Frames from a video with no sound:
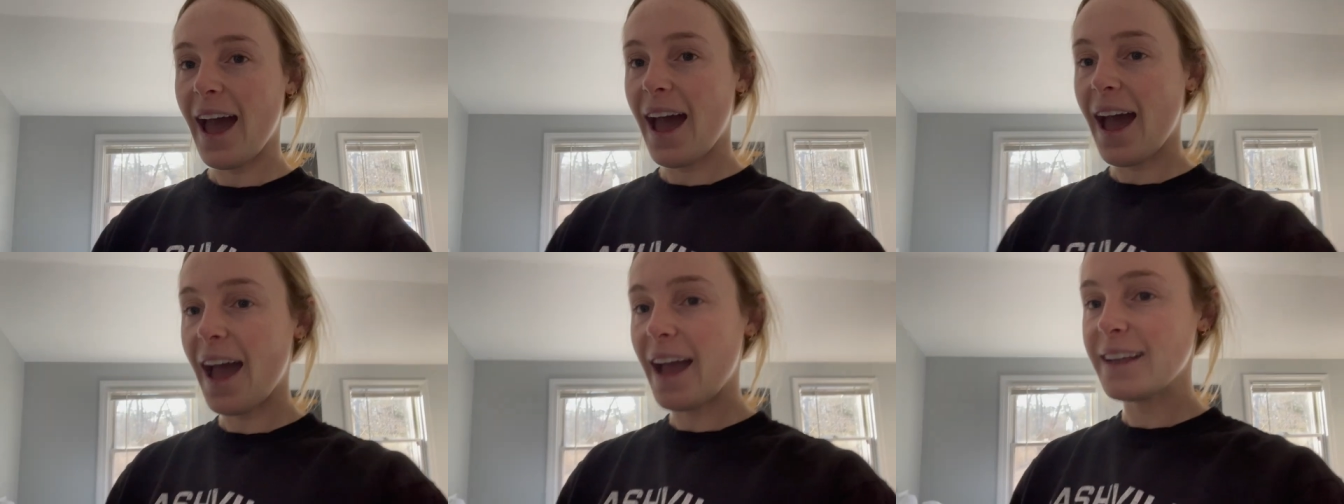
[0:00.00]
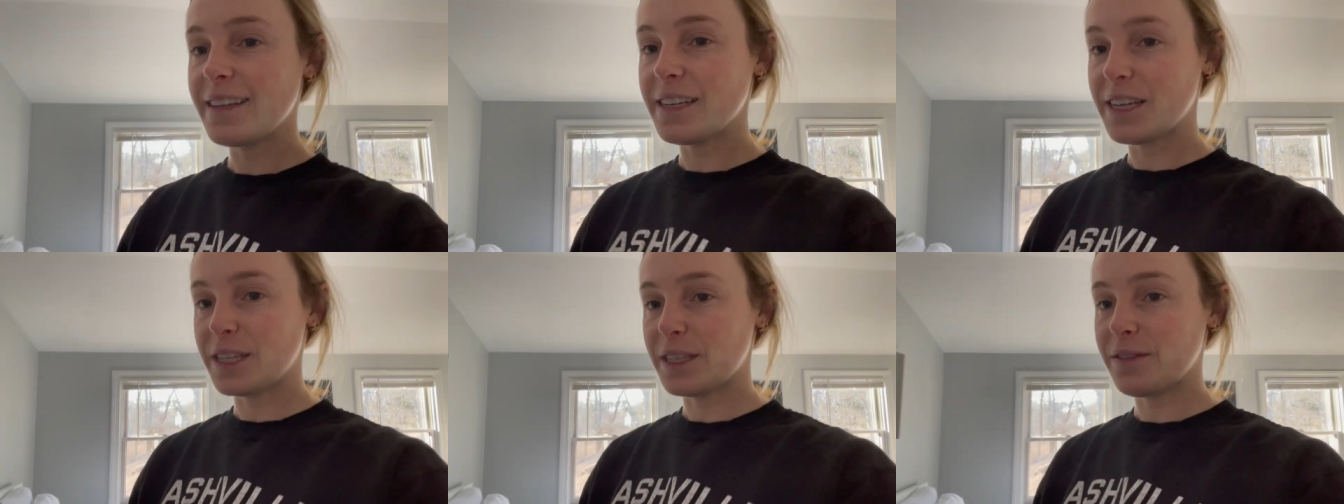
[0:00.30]
I
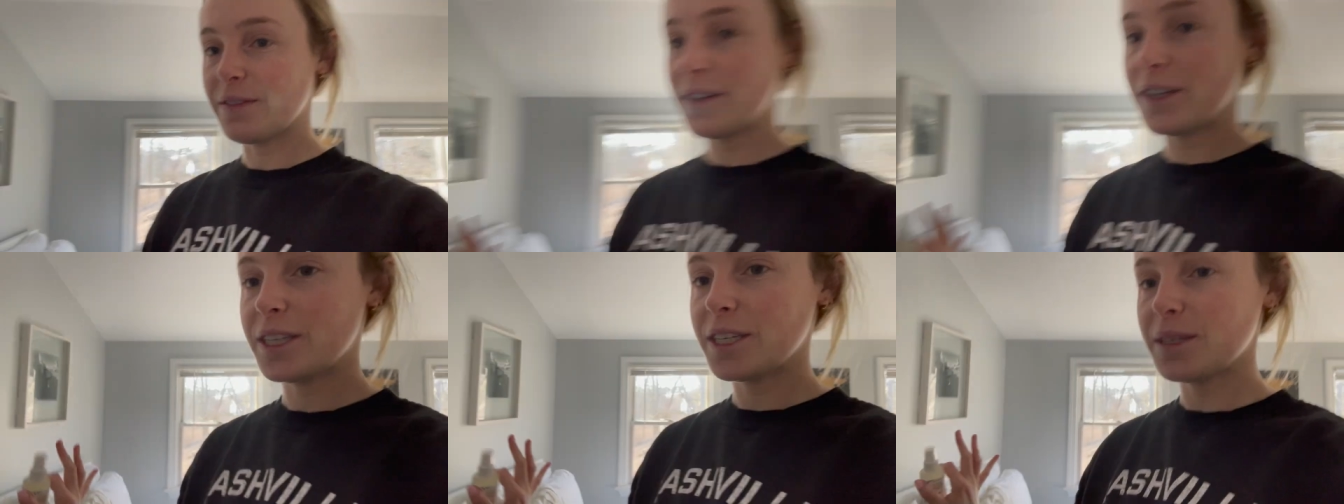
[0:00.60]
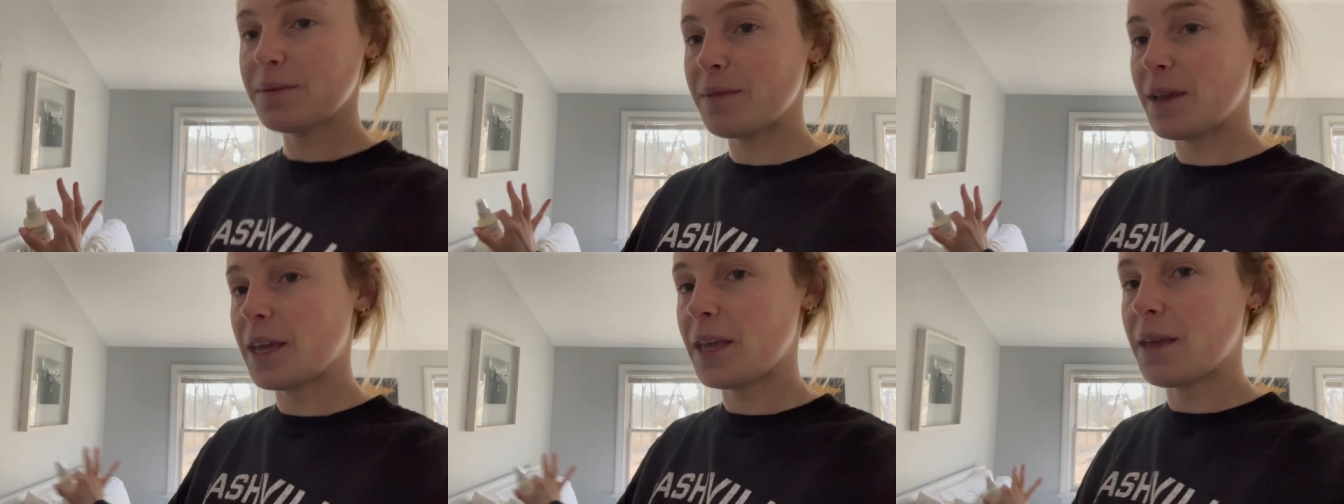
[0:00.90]
just
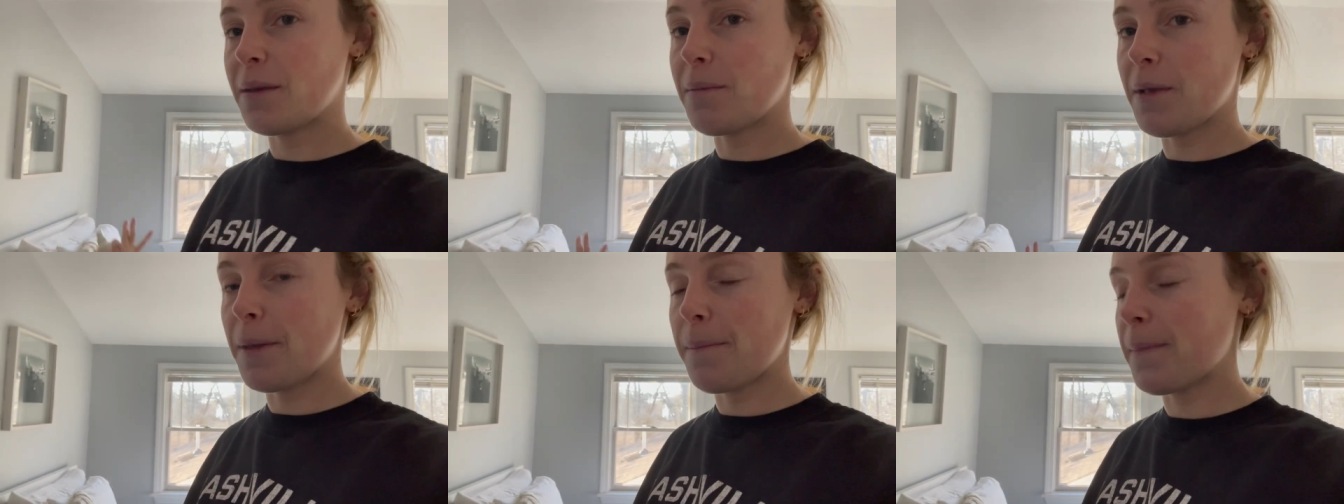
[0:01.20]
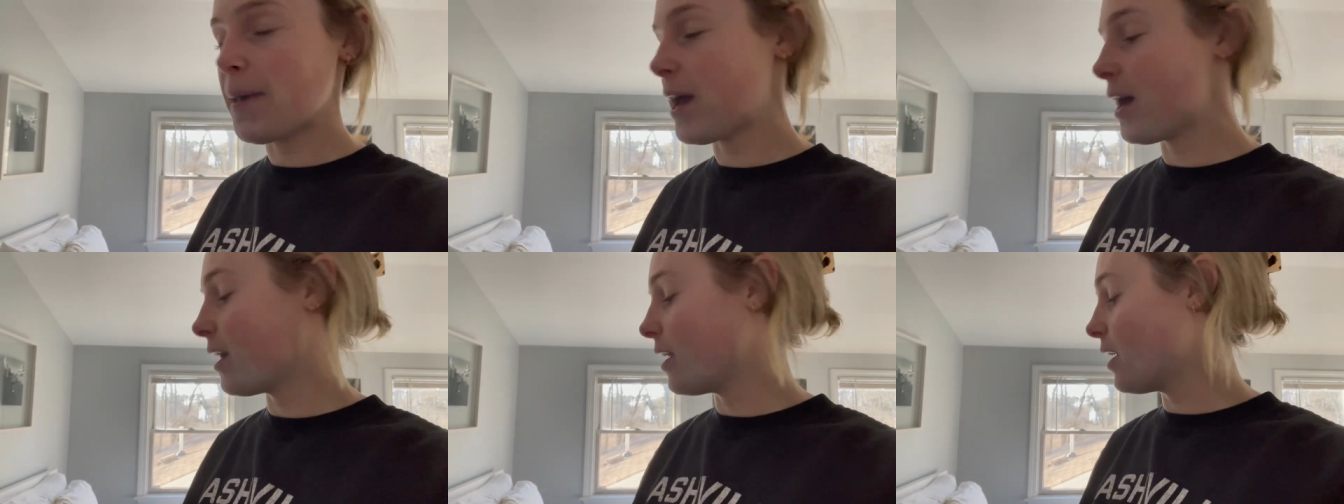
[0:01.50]
finished making my
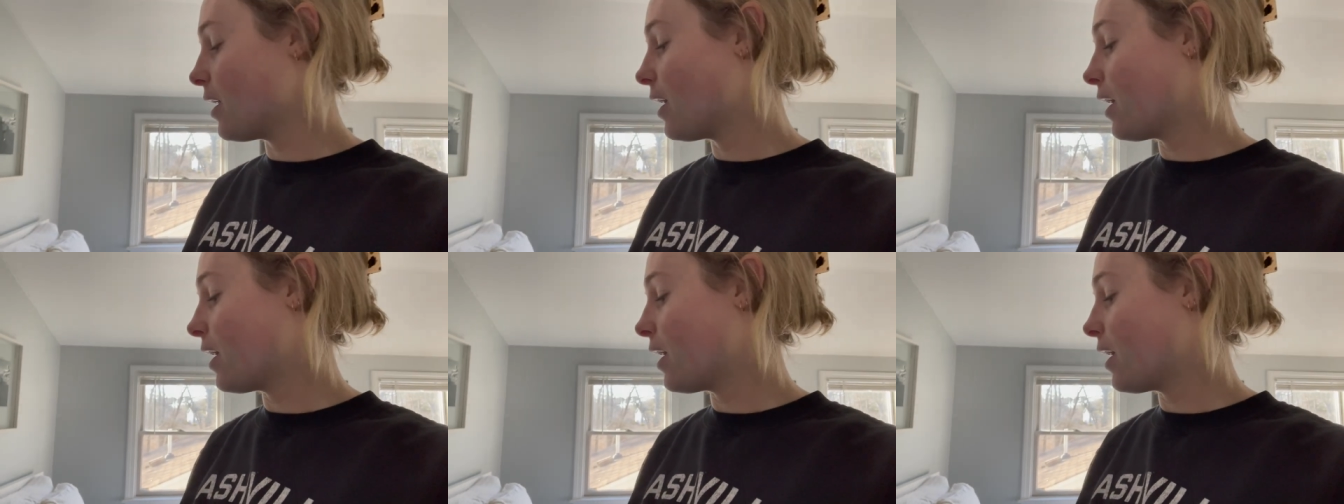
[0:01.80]
bed,